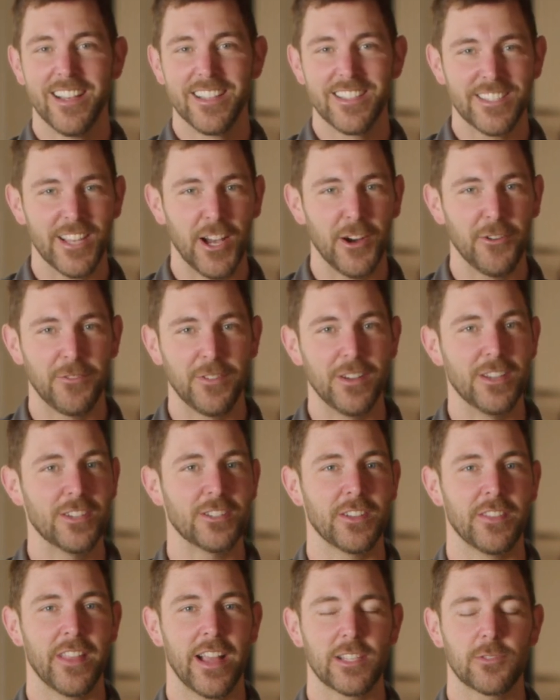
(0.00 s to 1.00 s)

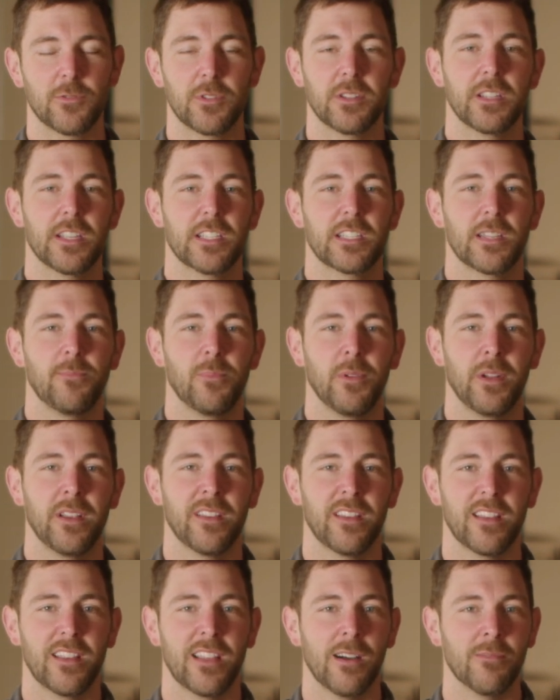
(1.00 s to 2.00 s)
selfish, and that's where
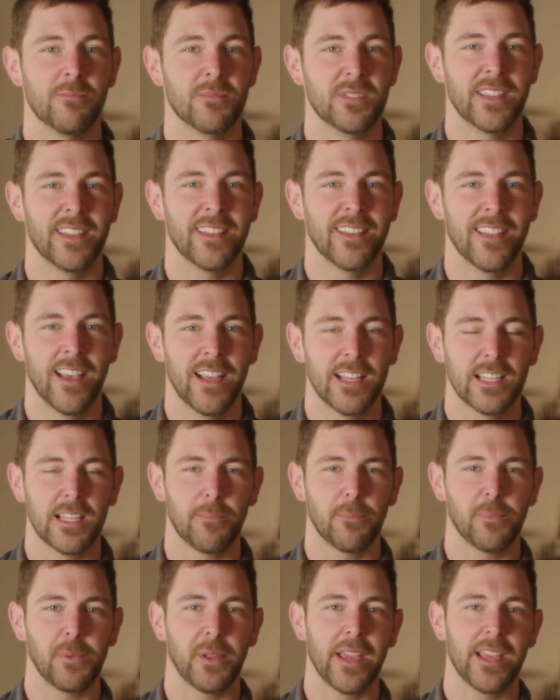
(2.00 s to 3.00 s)
discipline comes into
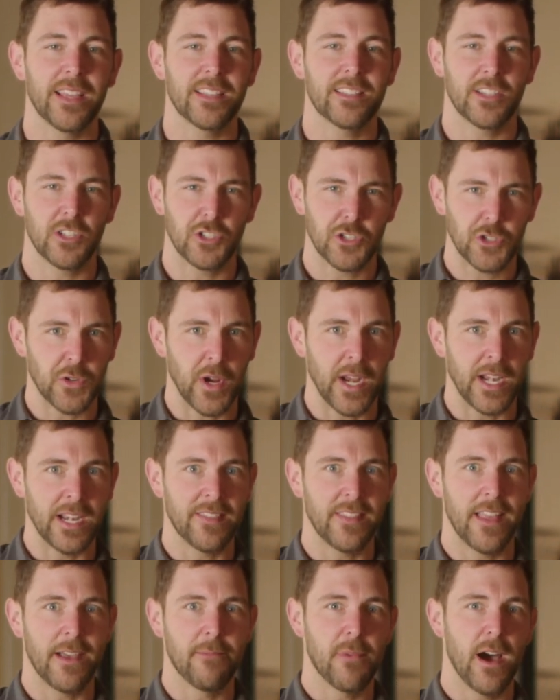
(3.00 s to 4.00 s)
place, and
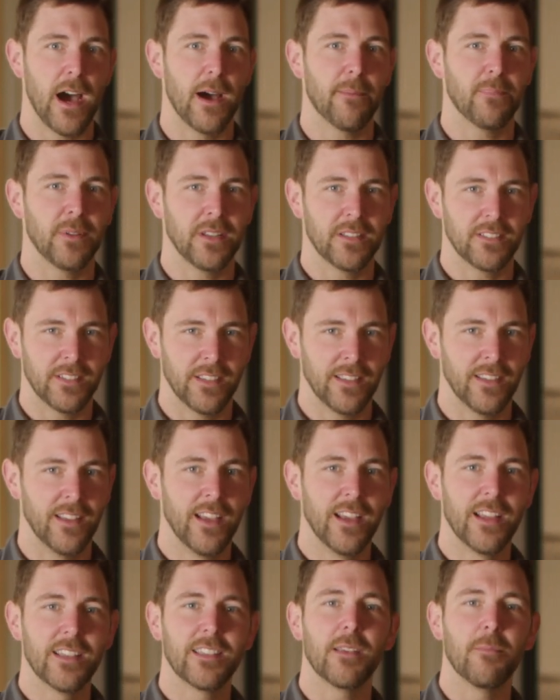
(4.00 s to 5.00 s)
training them up and
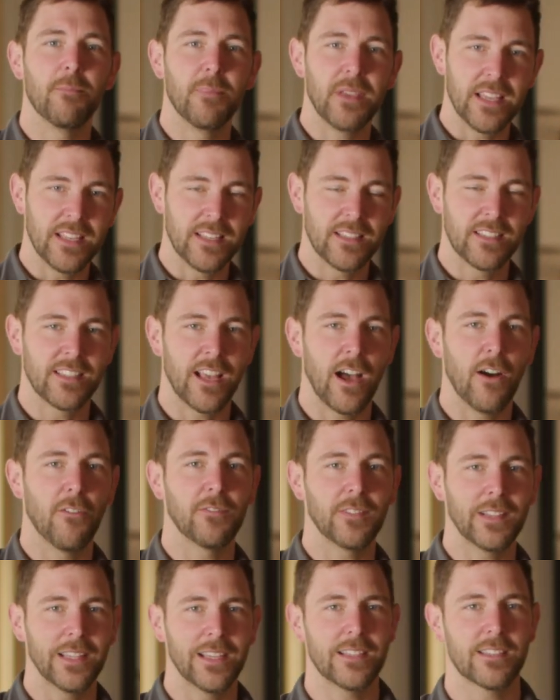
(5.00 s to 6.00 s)
to be
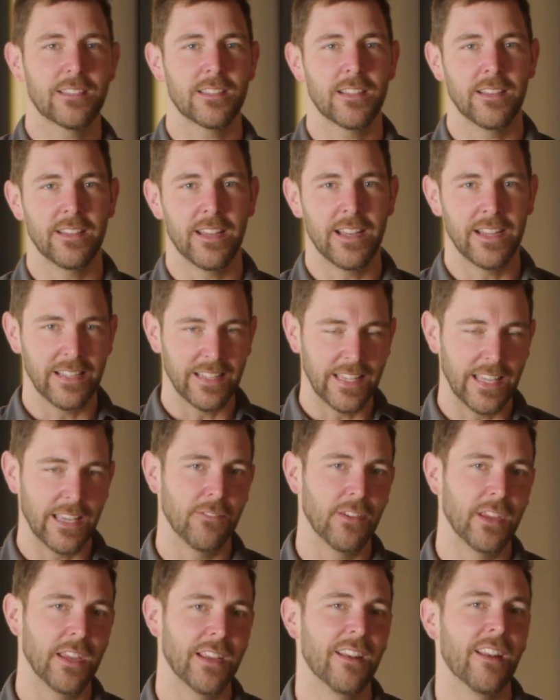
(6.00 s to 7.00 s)
selfless and
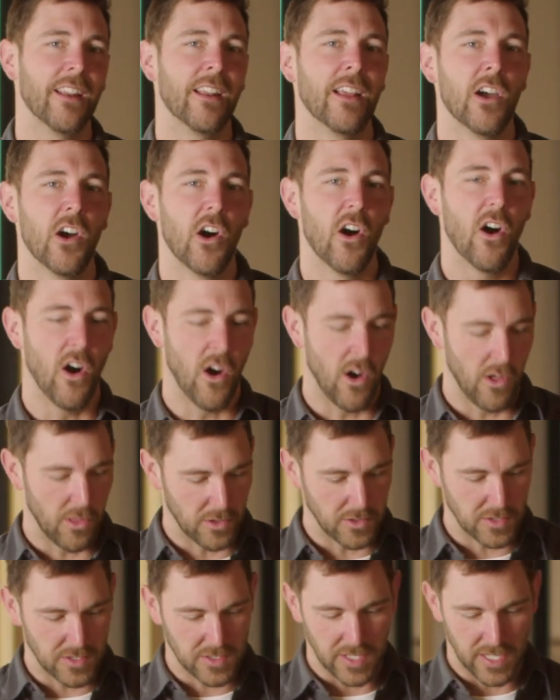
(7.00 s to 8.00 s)
giving and all
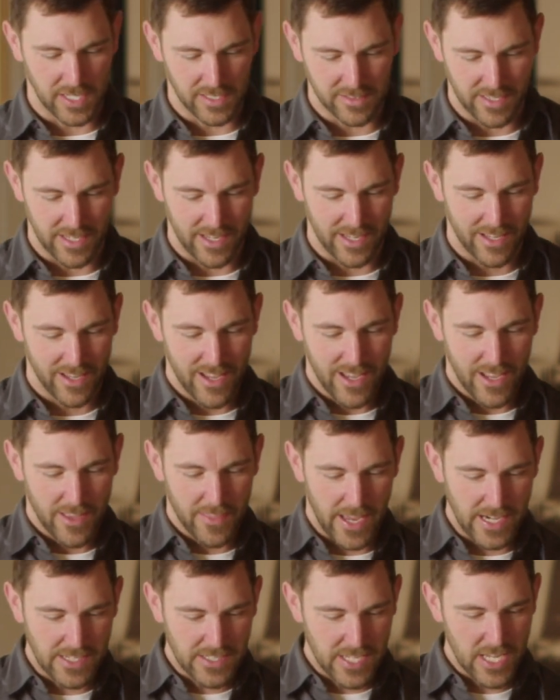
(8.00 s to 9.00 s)
those things.
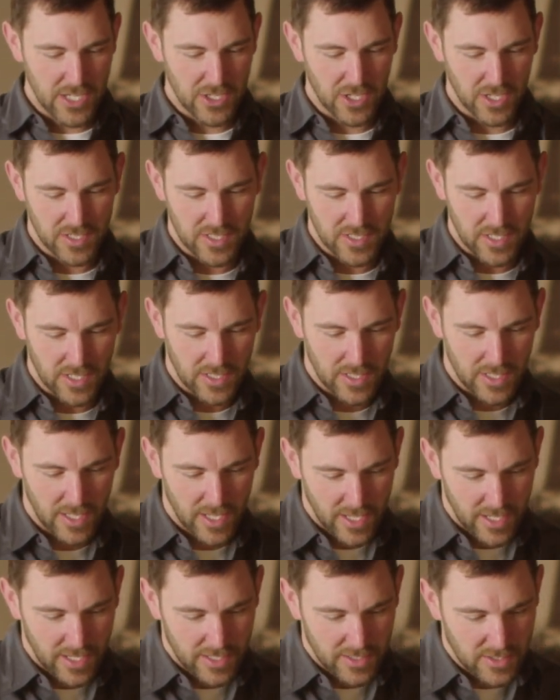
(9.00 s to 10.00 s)
They teach us
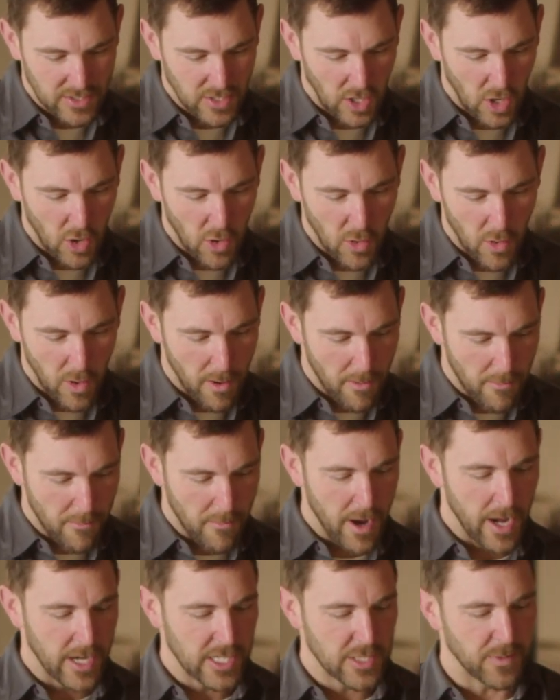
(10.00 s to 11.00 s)
so
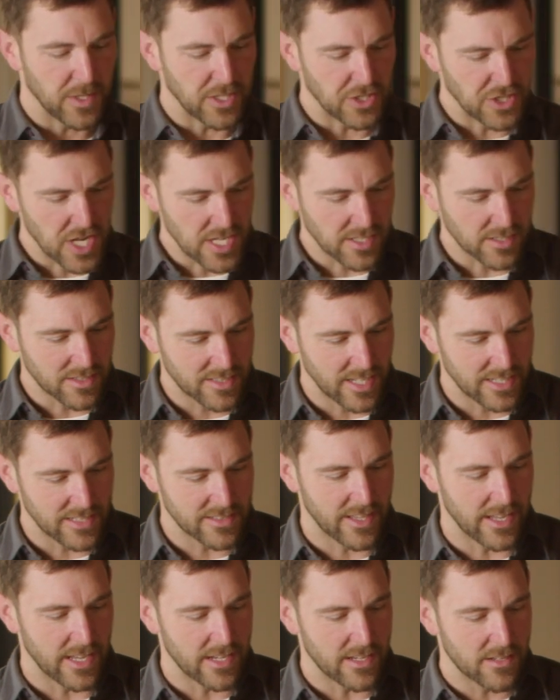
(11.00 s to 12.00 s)
much. But Jesus says
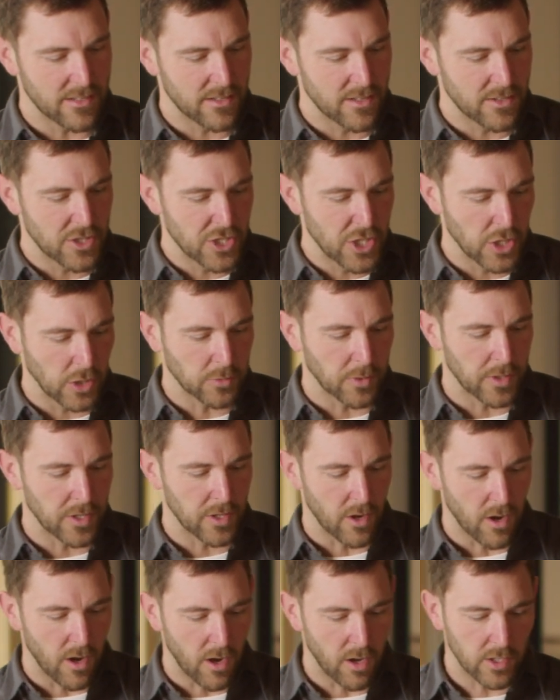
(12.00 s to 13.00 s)
that
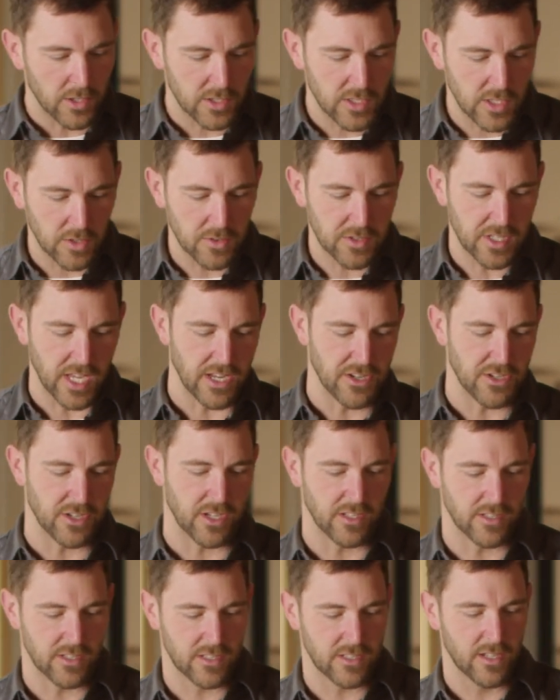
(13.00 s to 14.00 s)
children also teach
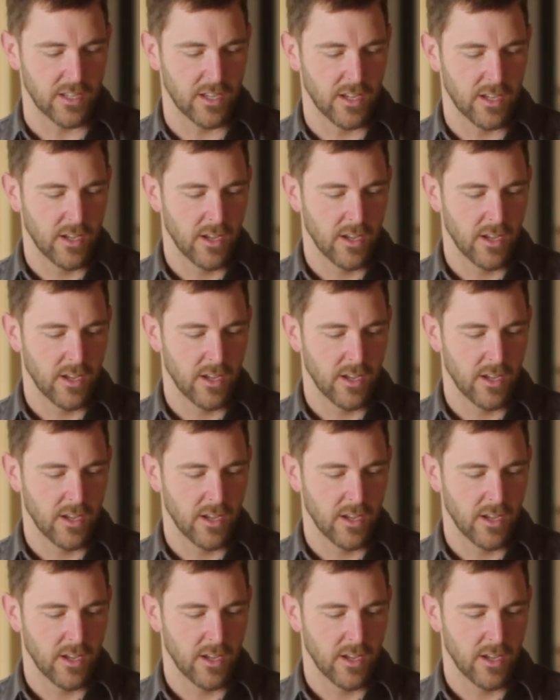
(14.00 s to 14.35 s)
us